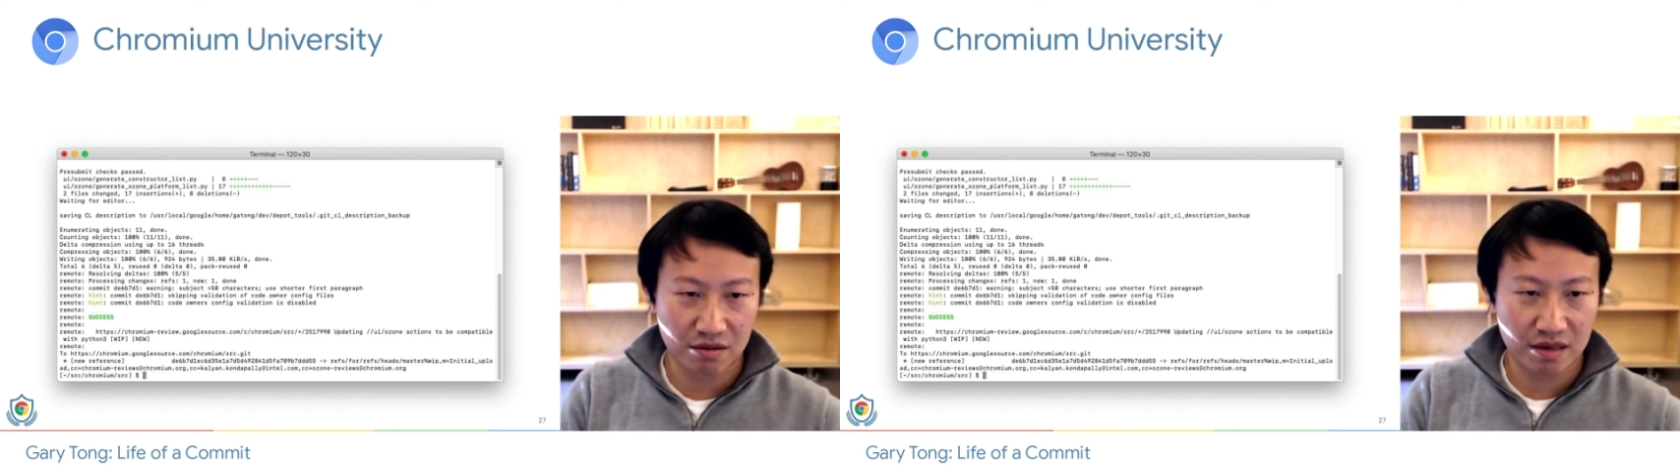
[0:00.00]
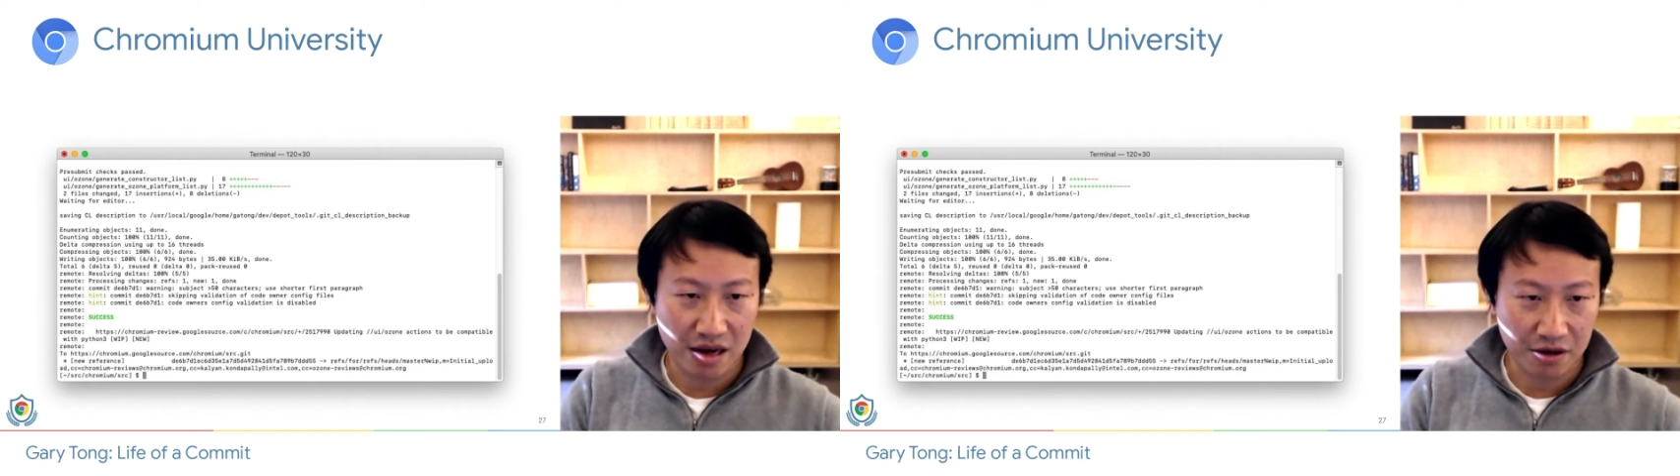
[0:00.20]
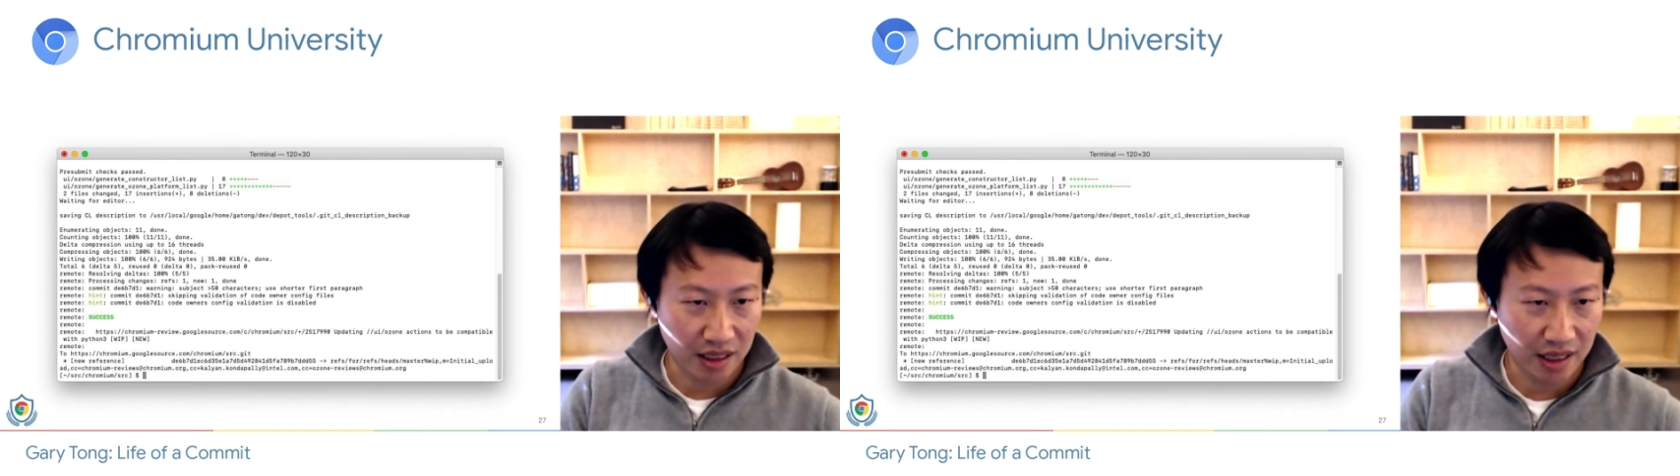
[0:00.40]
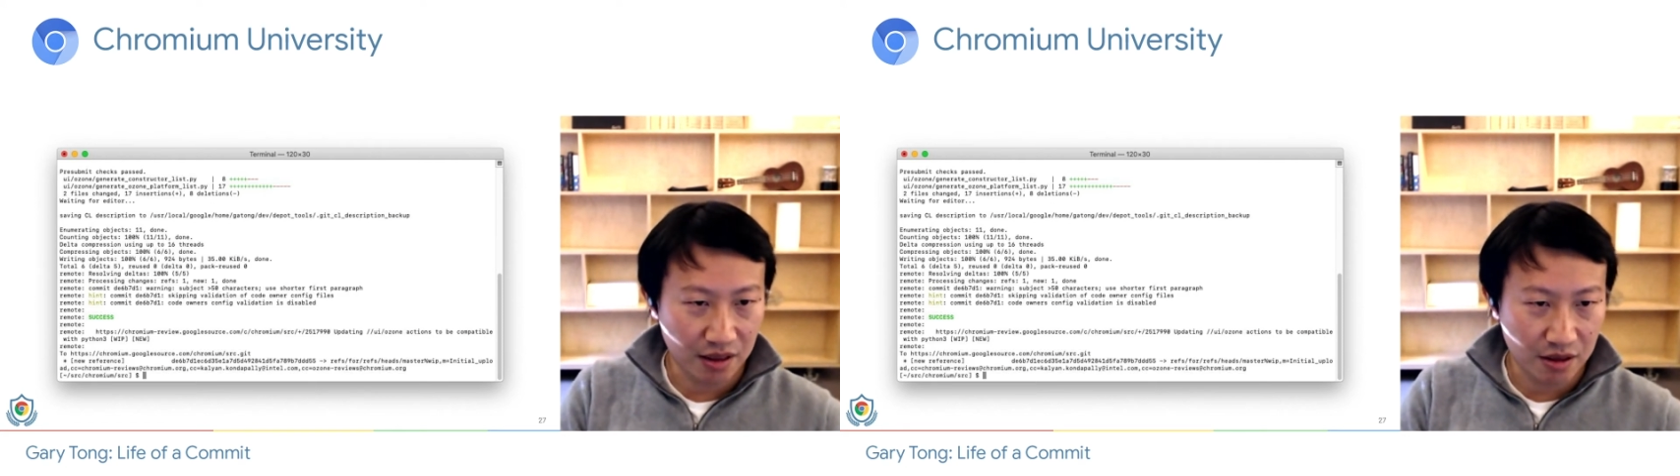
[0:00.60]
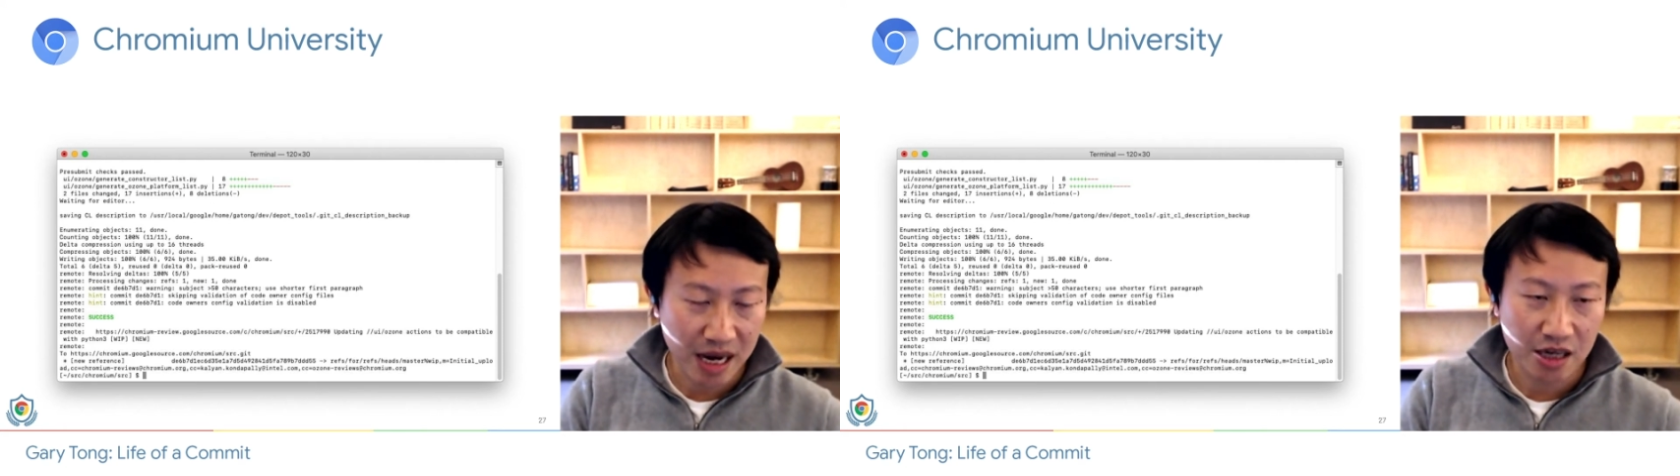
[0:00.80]
calculated
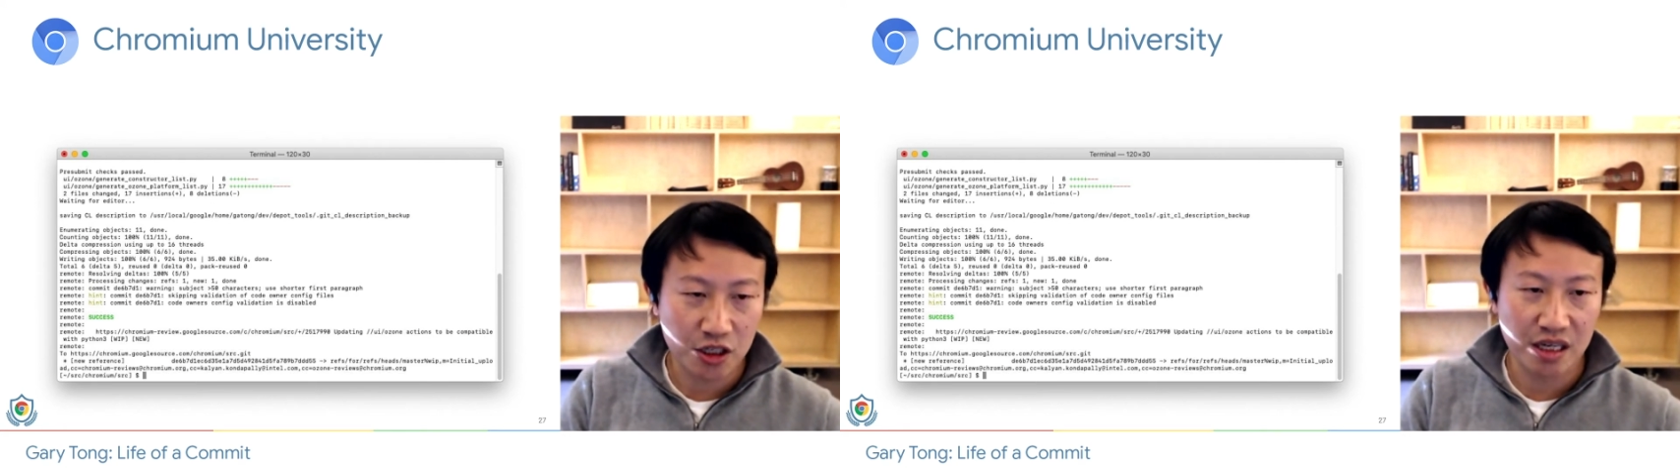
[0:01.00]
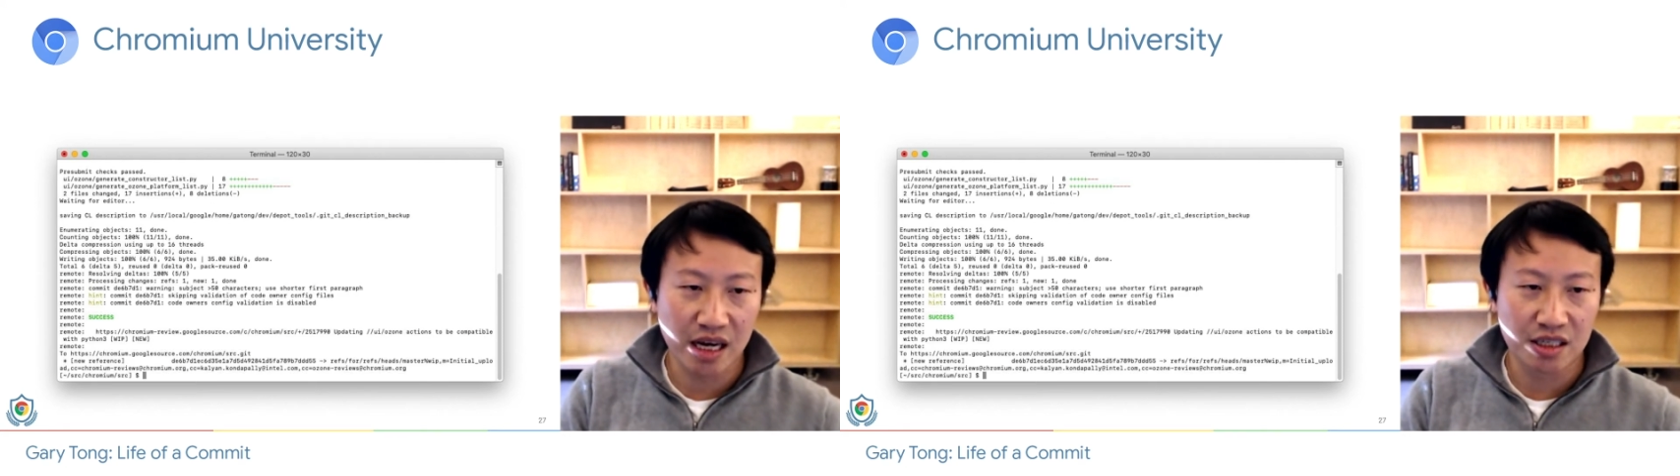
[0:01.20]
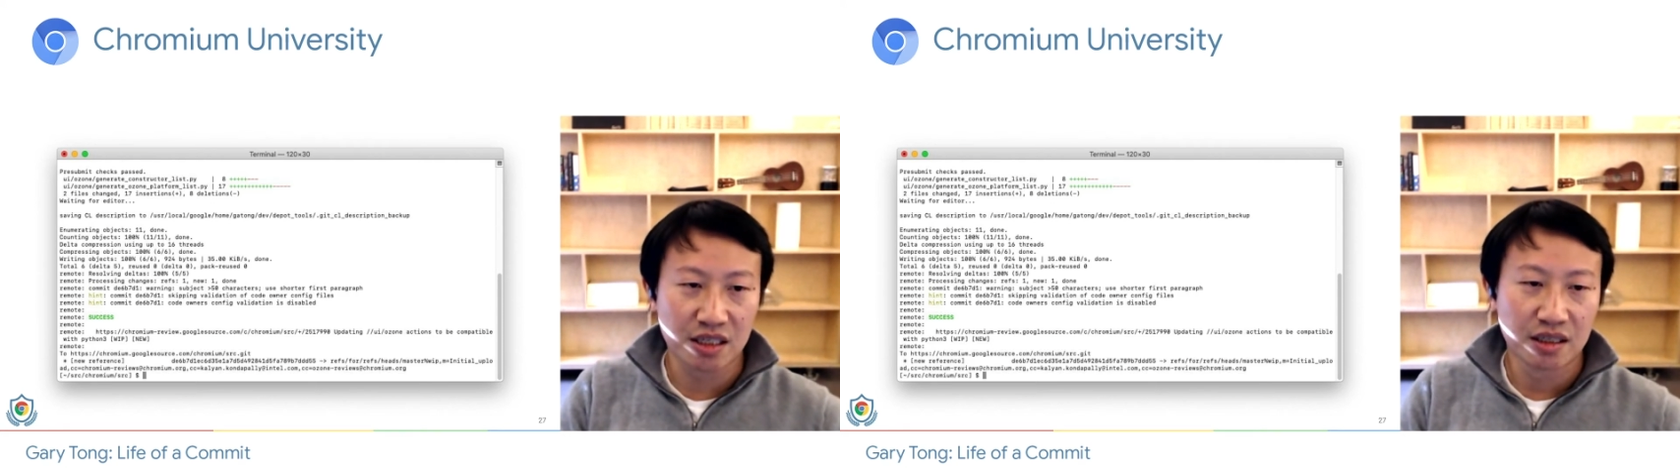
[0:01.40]
the patch set